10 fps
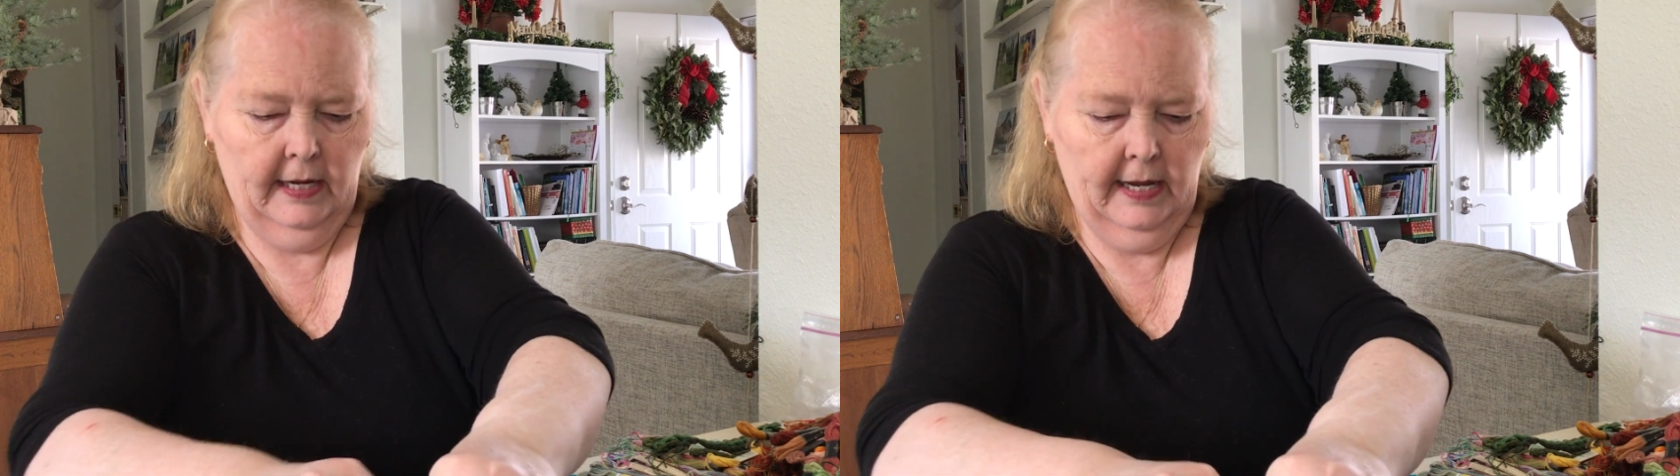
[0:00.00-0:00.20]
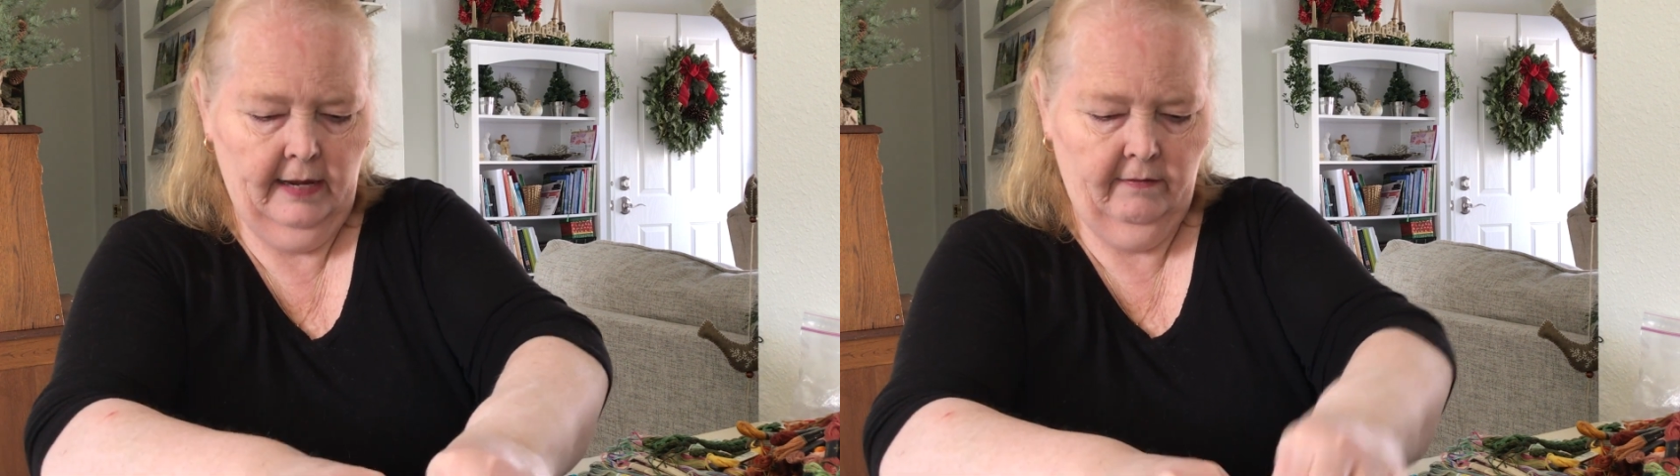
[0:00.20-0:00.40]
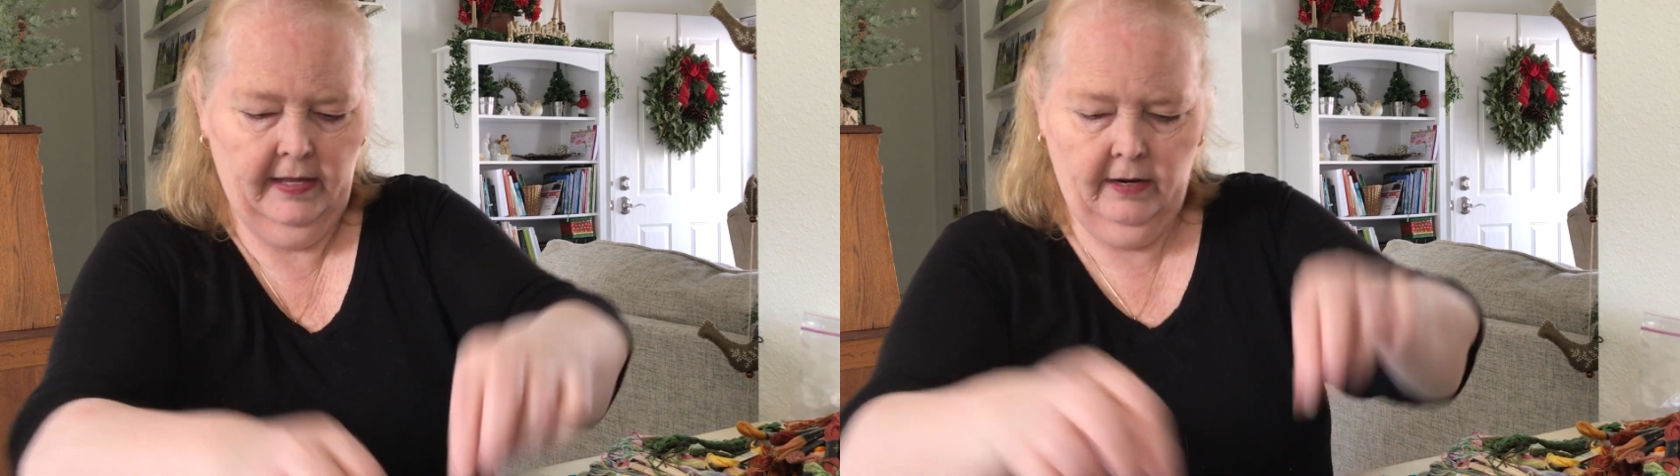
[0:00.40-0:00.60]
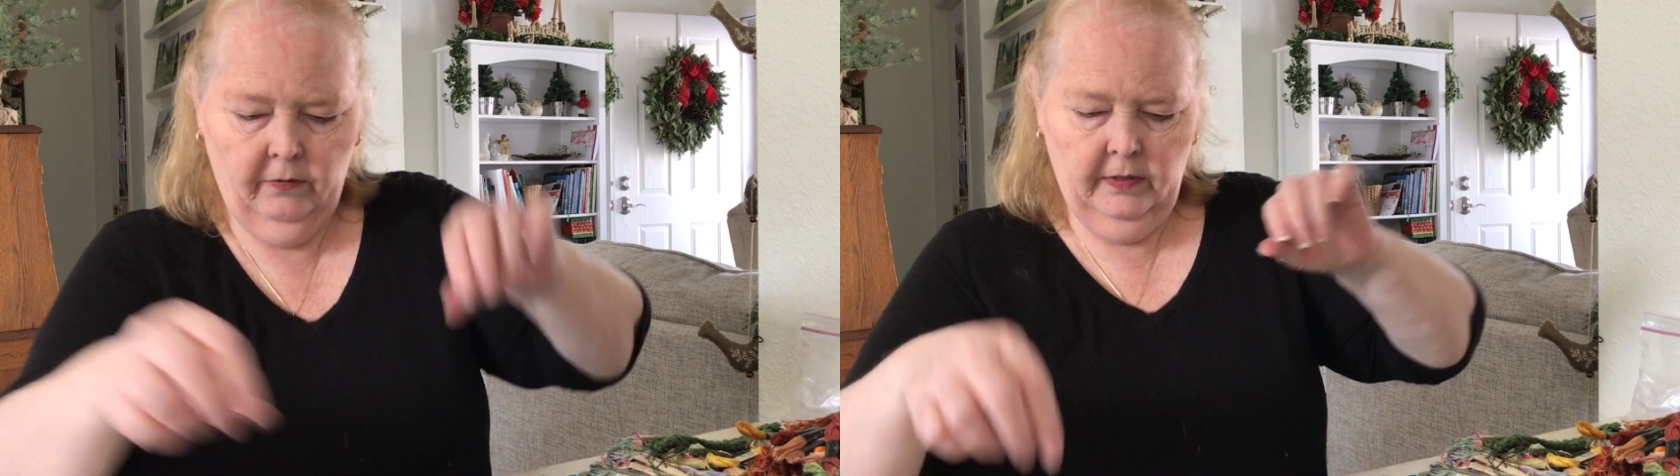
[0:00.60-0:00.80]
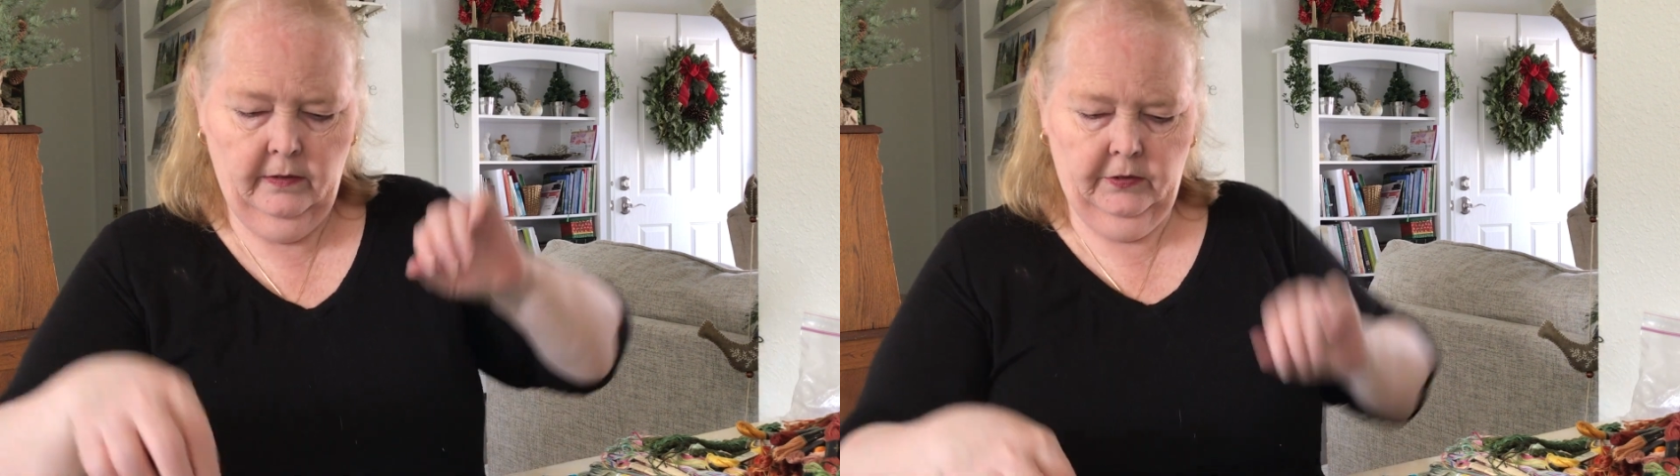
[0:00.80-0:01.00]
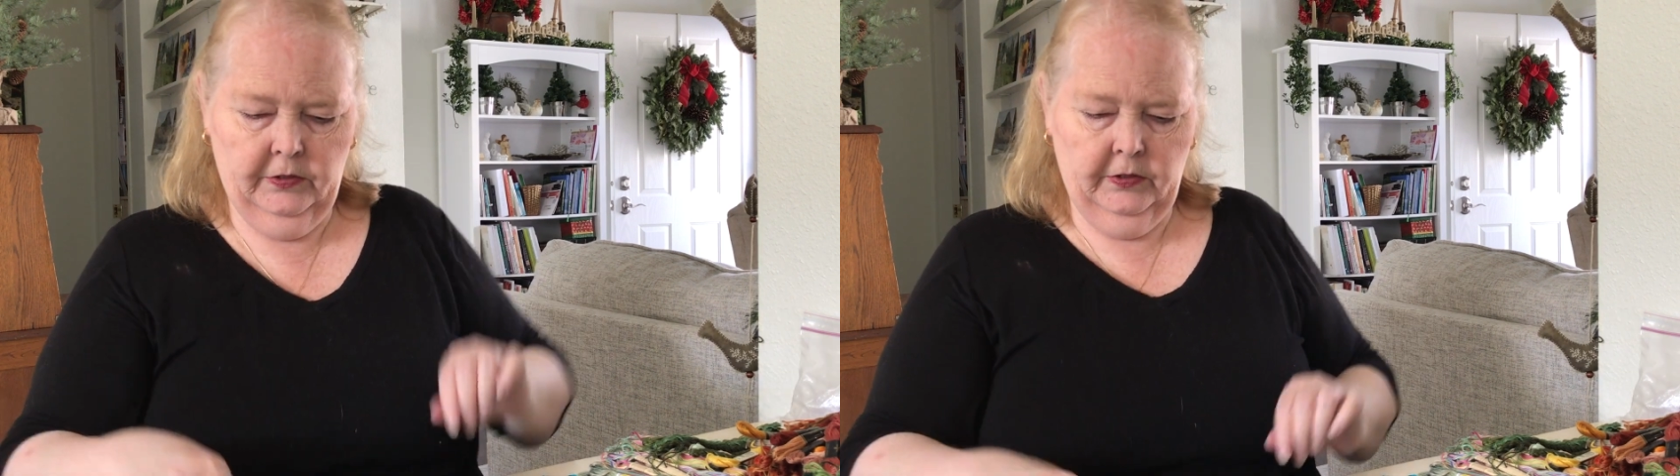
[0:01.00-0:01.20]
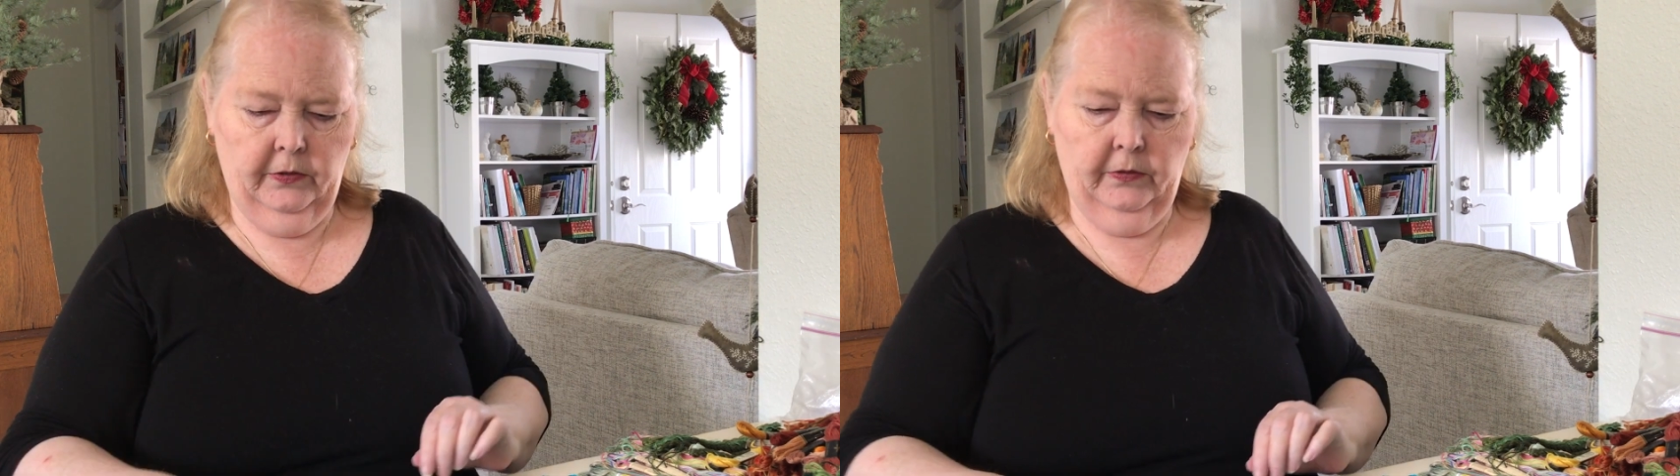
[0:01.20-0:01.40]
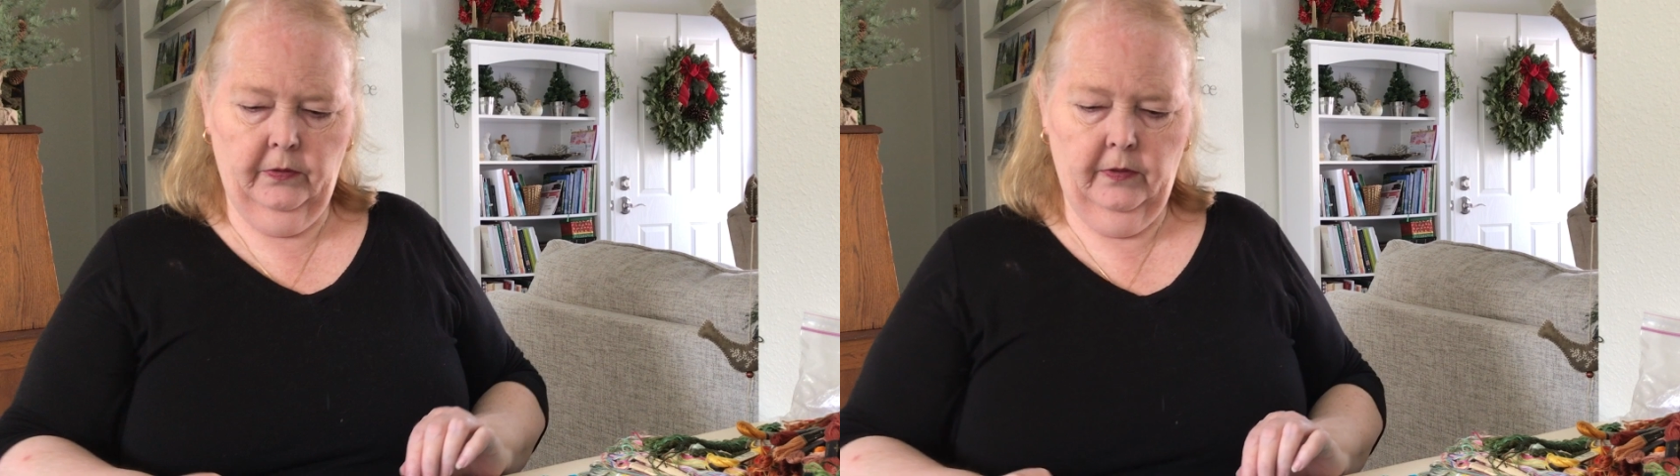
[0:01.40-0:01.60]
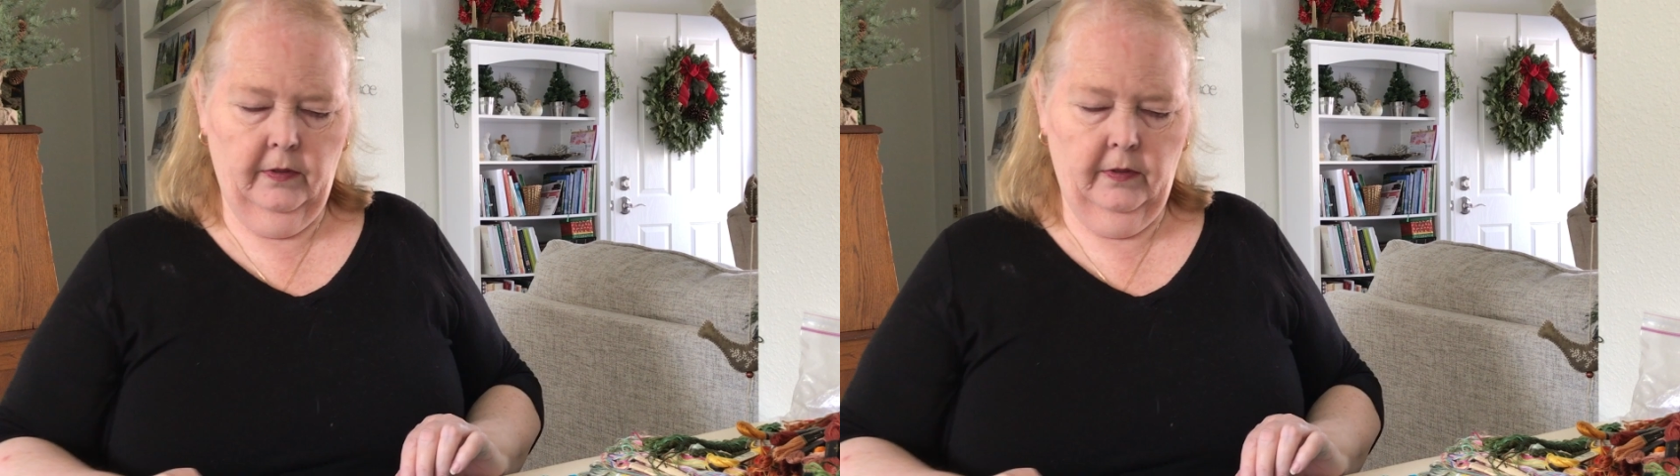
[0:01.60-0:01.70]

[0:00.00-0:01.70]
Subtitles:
have that one, so